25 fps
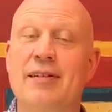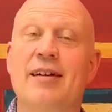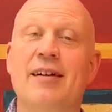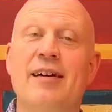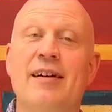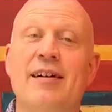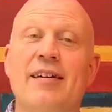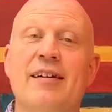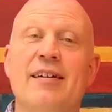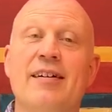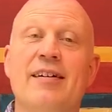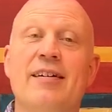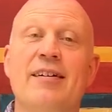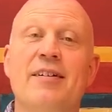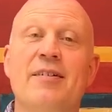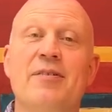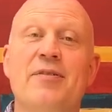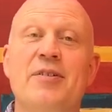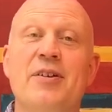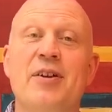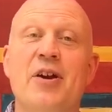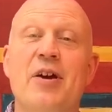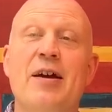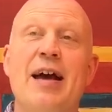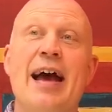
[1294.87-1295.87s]
Uh,
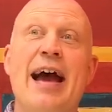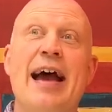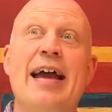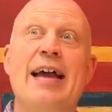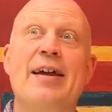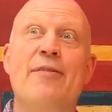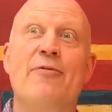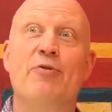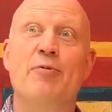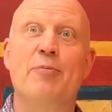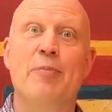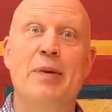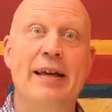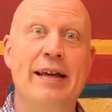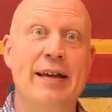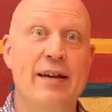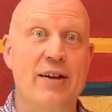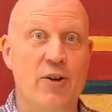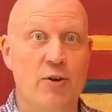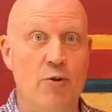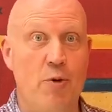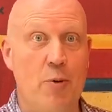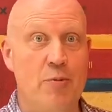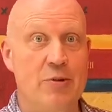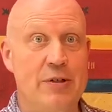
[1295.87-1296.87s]
you know, A, for being a
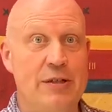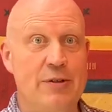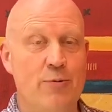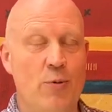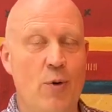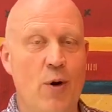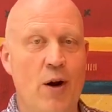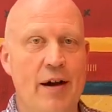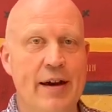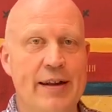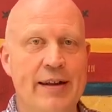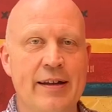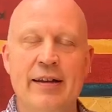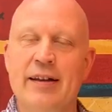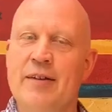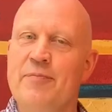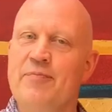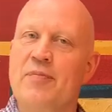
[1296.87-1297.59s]
cooperative wine,